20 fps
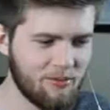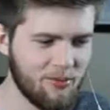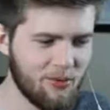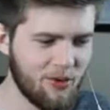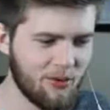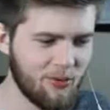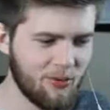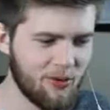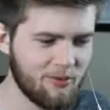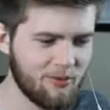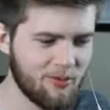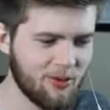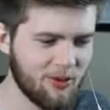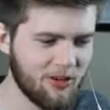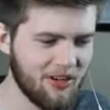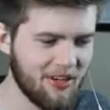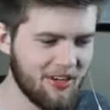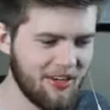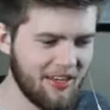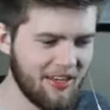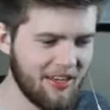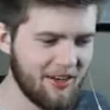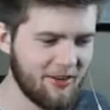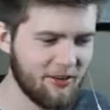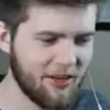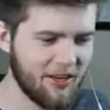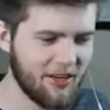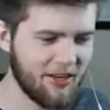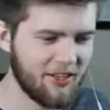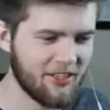one more, one more.
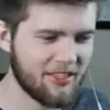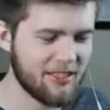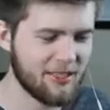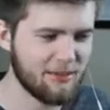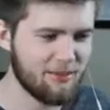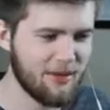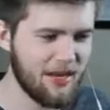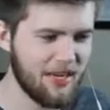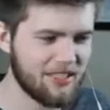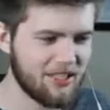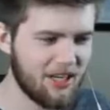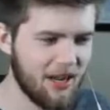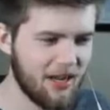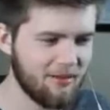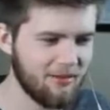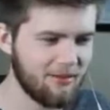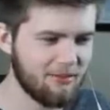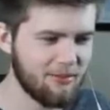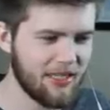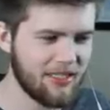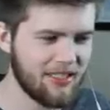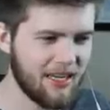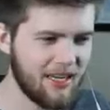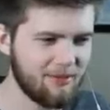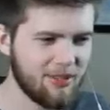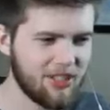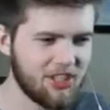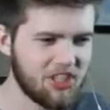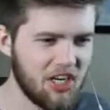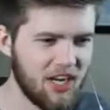Here we go. This is my time, my
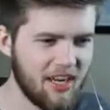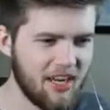time to